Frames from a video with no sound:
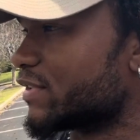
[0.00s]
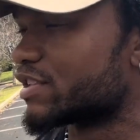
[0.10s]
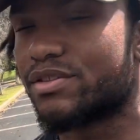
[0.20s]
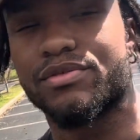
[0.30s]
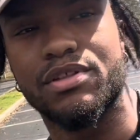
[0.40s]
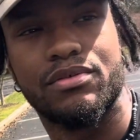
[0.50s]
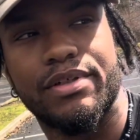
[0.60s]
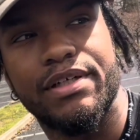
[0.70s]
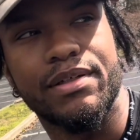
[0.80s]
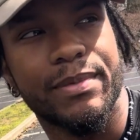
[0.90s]
this is really
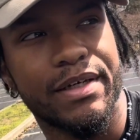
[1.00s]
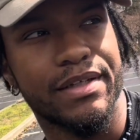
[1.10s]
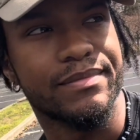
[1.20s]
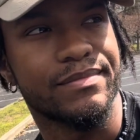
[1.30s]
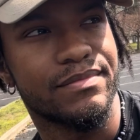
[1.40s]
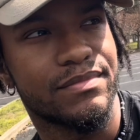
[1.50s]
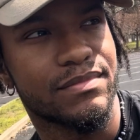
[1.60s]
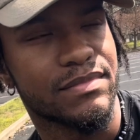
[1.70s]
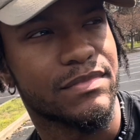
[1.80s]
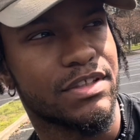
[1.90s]
weird,
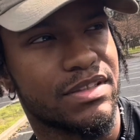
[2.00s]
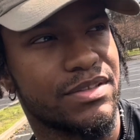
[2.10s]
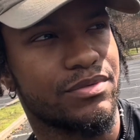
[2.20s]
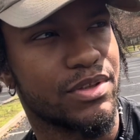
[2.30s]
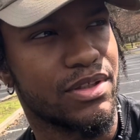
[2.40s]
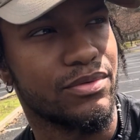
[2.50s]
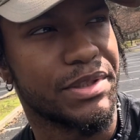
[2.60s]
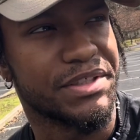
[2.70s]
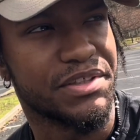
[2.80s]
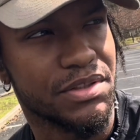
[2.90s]
man. This is really
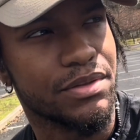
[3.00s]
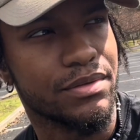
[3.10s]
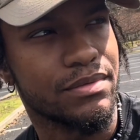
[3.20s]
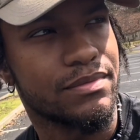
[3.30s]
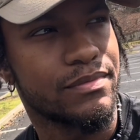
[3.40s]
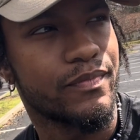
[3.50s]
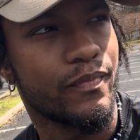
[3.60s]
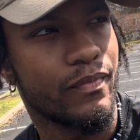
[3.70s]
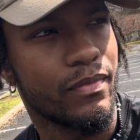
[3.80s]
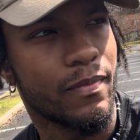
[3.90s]
weird to do.
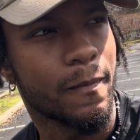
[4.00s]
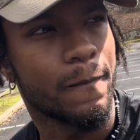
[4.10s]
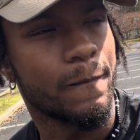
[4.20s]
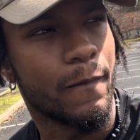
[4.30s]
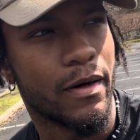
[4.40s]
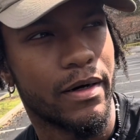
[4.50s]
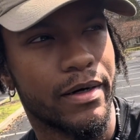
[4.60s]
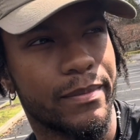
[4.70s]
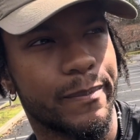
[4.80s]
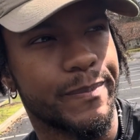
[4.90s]

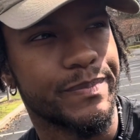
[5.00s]
Um,